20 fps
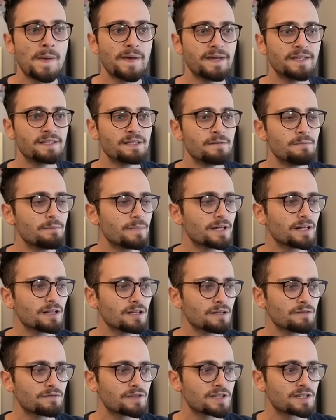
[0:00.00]
In the middle
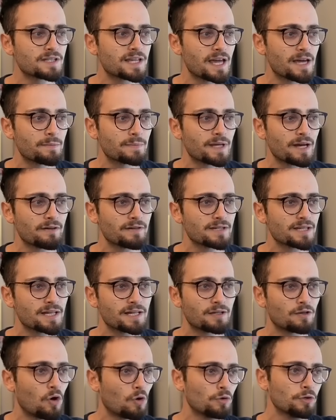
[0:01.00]
of this game, Garry's
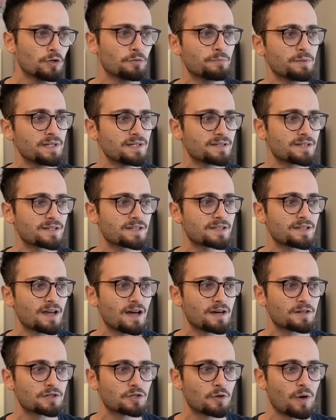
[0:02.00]
like, all your pieces
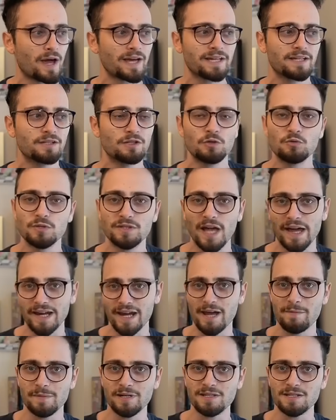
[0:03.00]
suck, so I can use
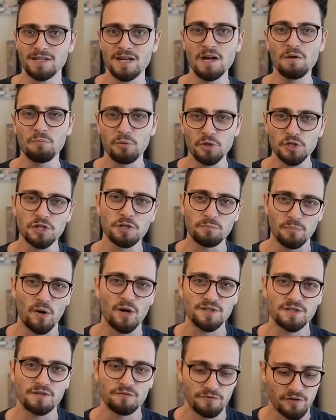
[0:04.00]
dynamics, pushing
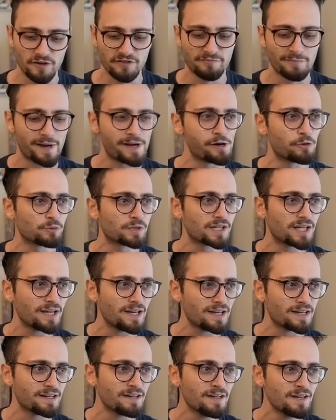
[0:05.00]
pawns in front of my own
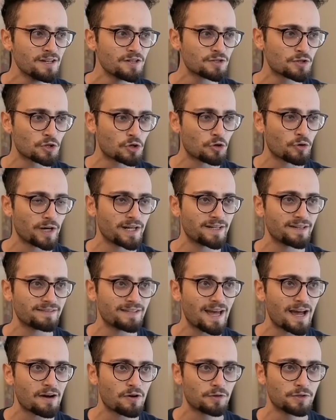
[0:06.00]
king to create an
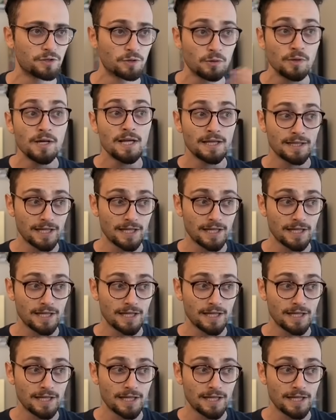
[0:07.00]
attack on you.